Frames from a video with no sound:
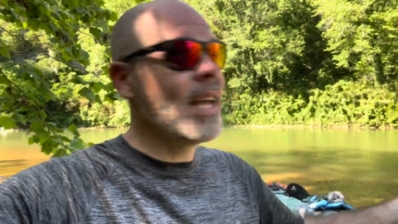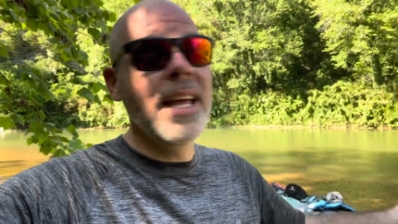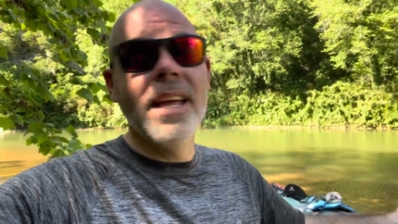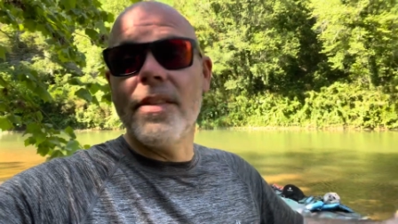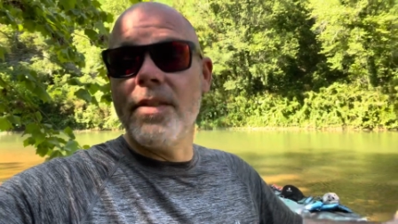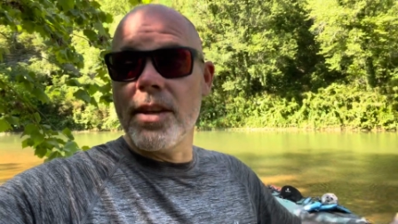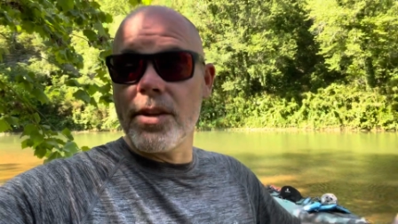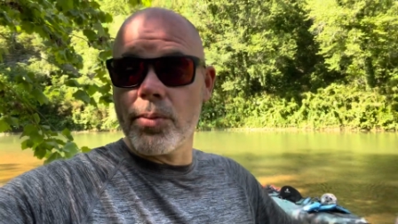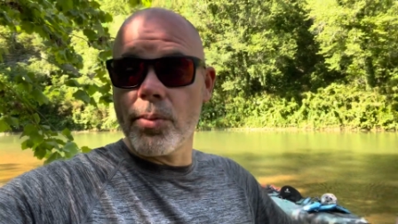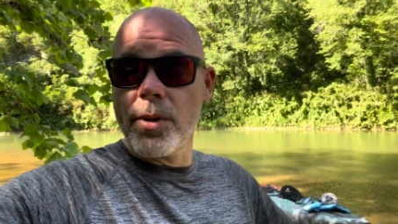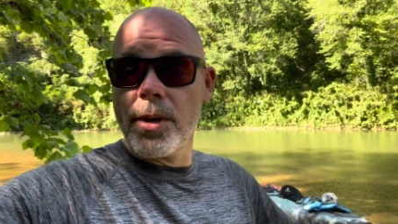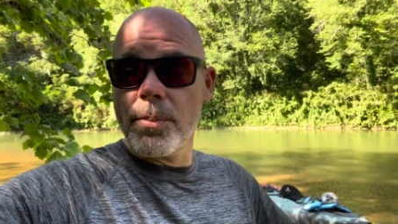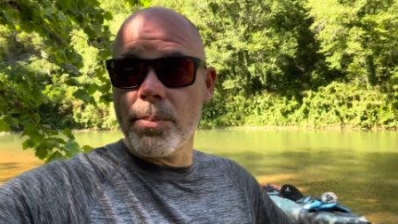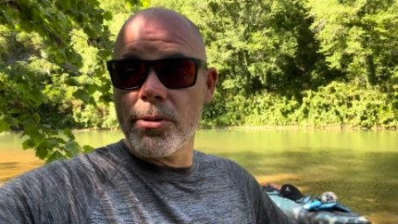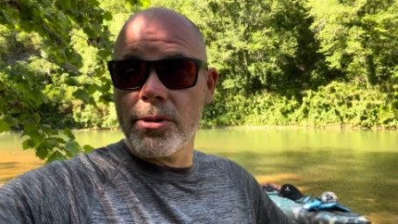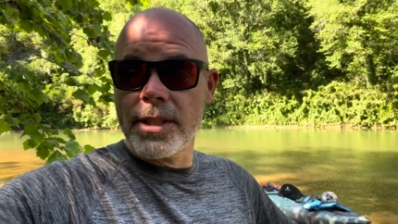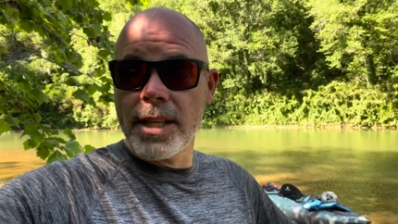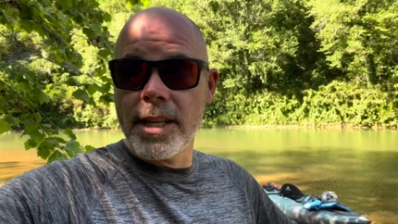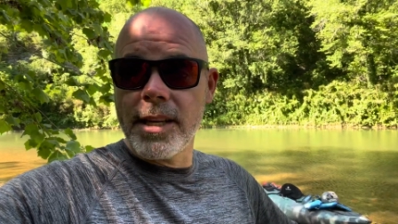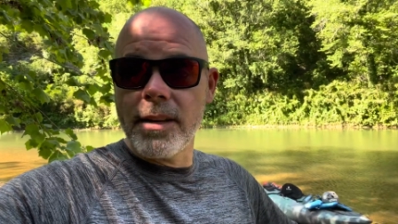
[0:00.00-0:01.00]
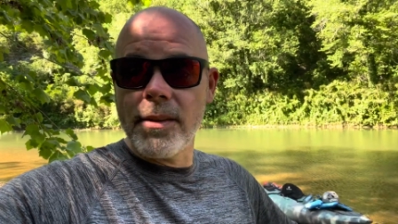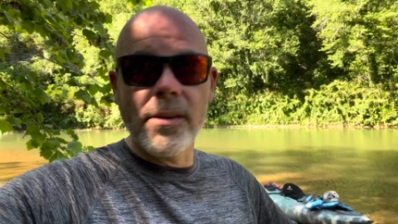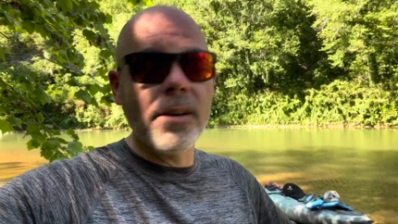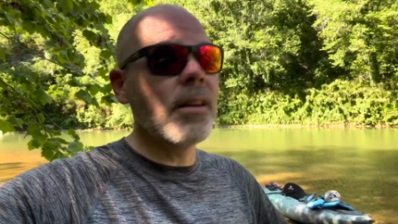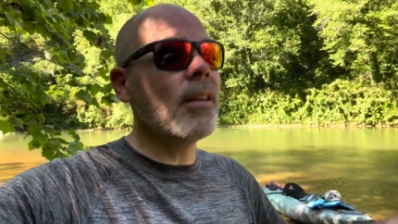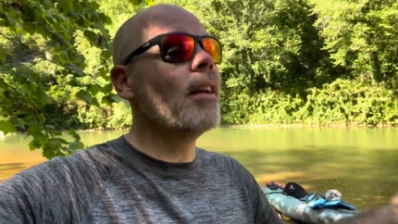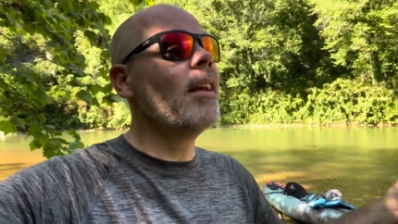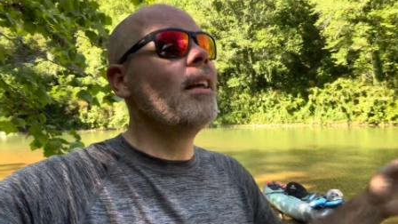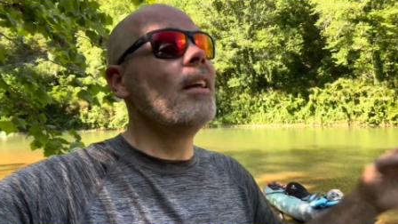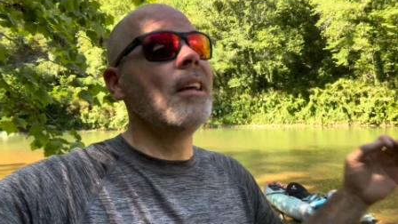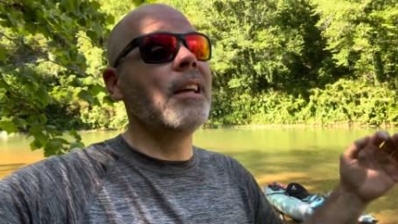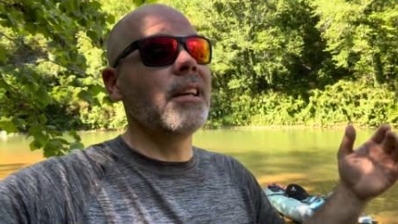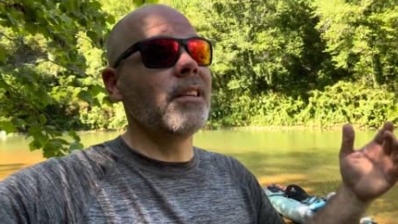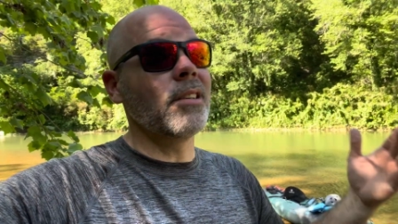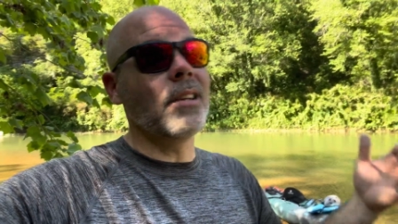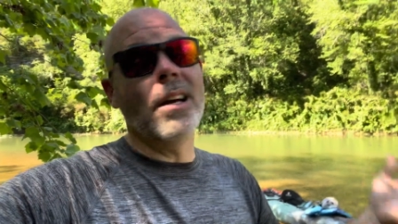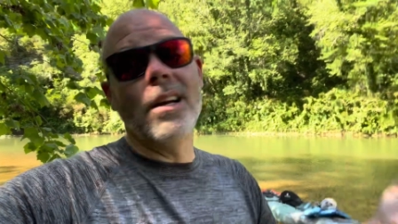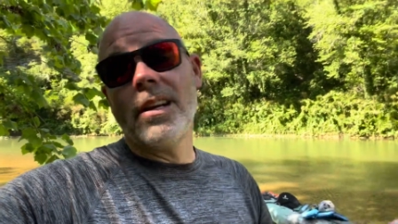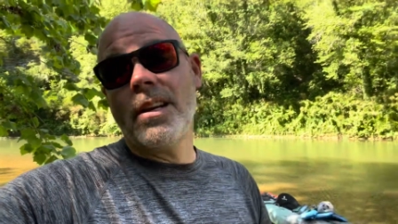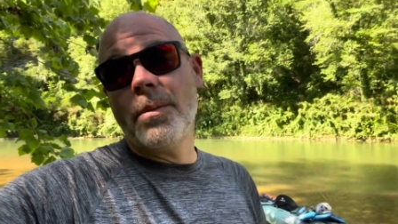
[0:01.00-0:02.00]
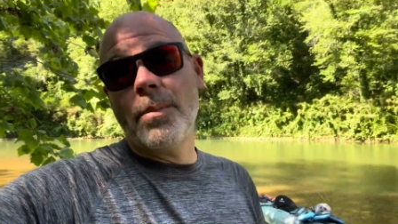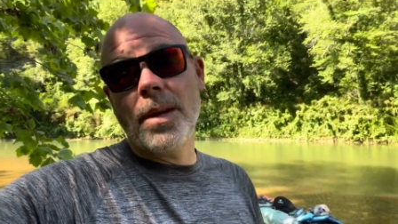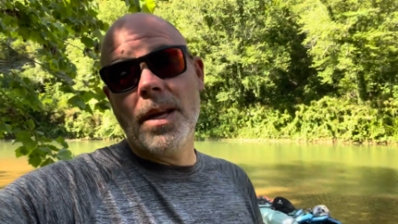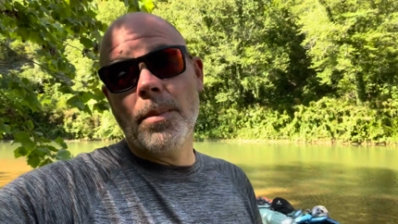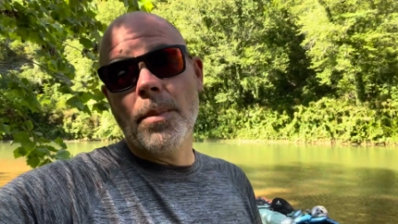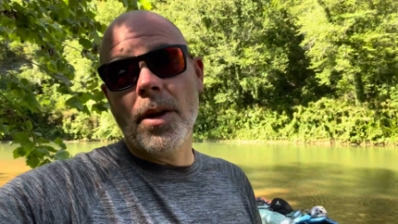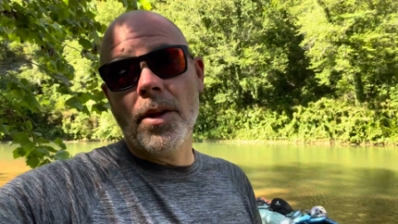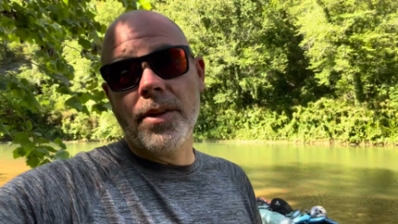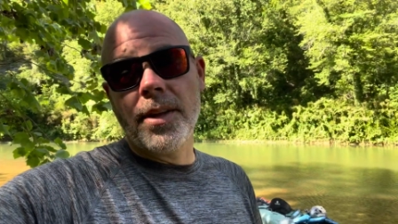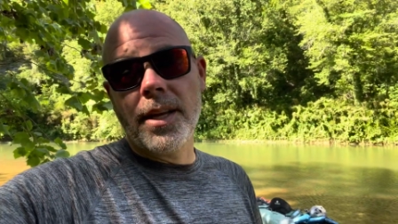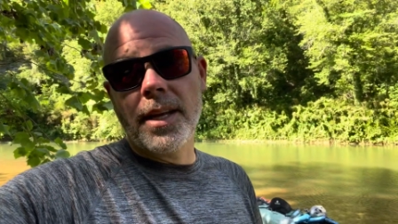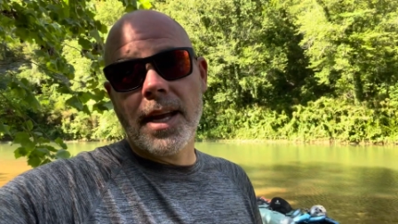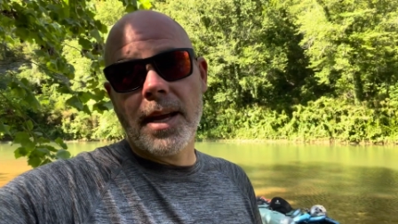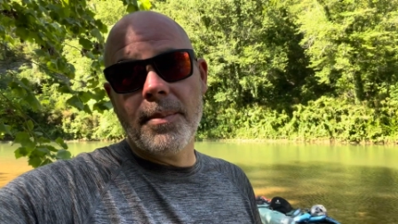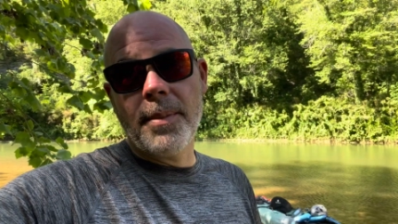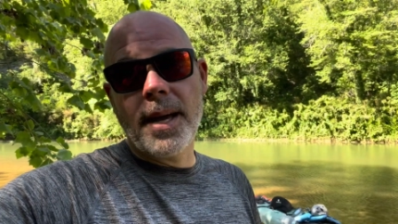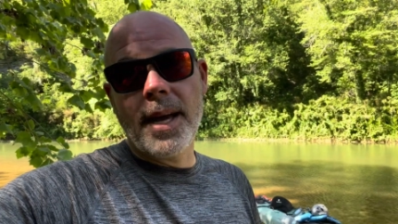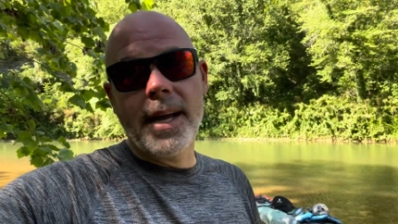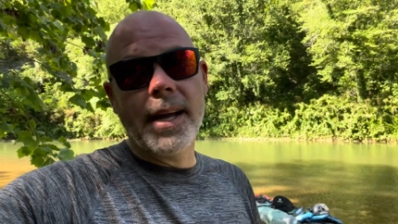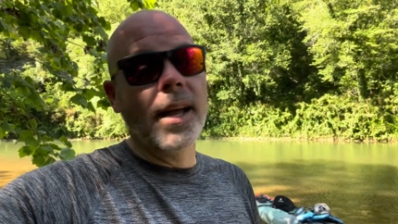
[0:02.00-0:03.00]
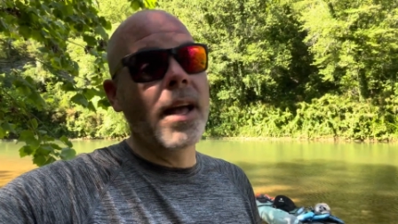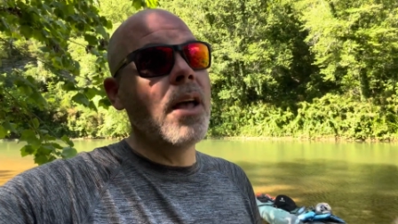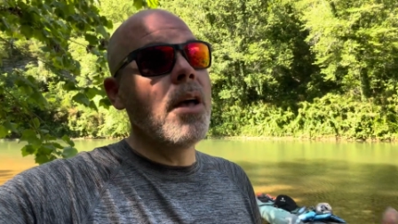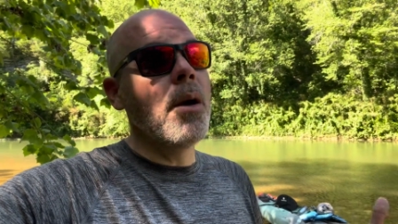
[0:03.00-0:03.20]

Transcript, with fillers: This one in particular, it's not going to be a multi-day bag.